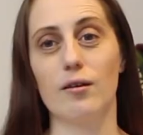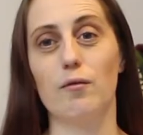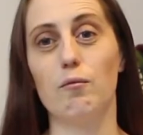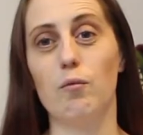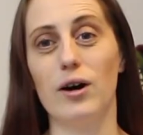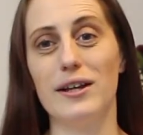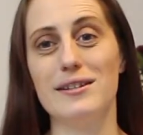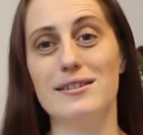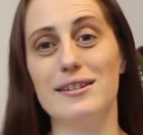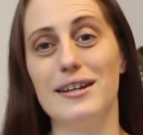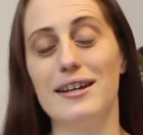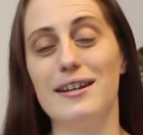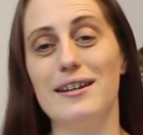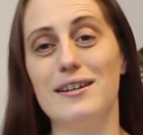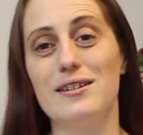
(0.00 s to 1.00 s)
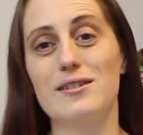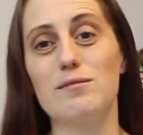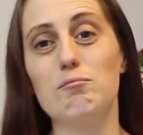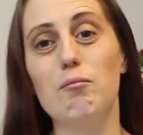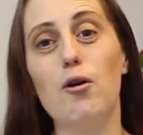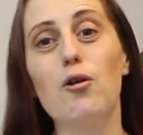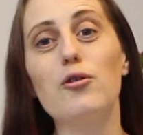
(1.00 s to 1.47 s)
Once it is
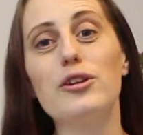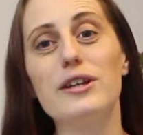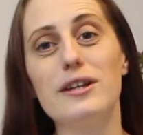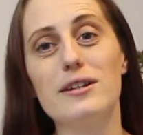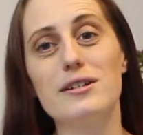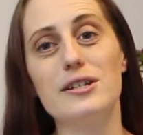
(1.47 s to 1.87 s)
molded